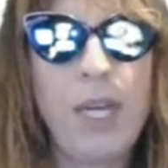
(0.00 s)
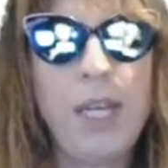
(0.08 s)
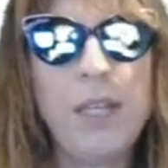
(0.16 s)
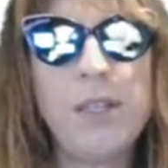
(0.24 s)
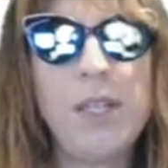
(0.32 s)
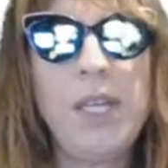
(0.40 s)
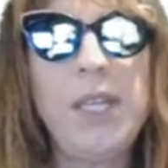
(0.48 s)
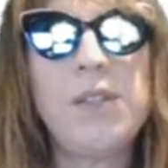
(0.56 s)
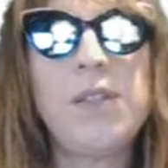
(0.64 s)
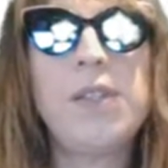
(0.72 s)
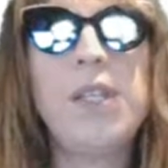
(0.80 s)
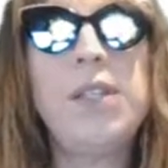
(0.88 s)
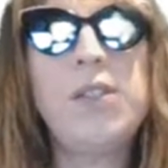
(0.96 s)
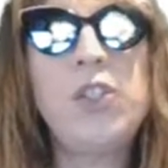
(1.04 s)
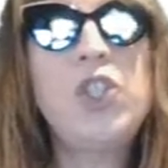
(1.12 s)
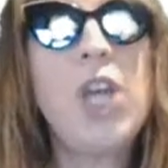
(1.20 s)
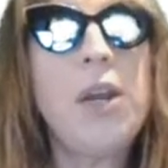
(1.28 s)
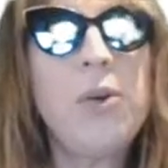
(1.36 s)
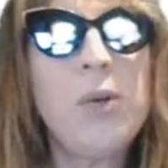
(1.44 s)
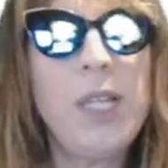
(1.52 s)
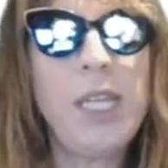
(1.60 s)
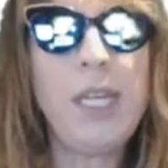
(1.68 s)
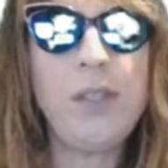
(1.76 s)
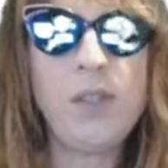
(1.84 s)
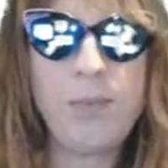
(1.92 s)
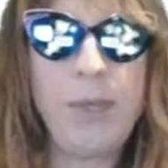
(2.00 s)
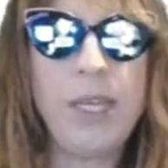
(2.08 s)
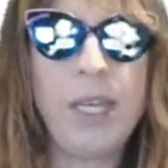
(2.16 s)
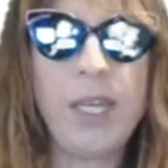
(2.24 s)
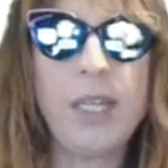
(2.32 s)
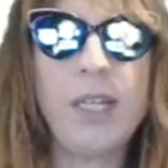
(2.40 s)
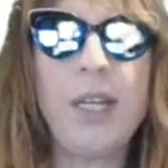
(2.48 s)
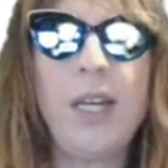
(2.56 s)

And it's generally speaking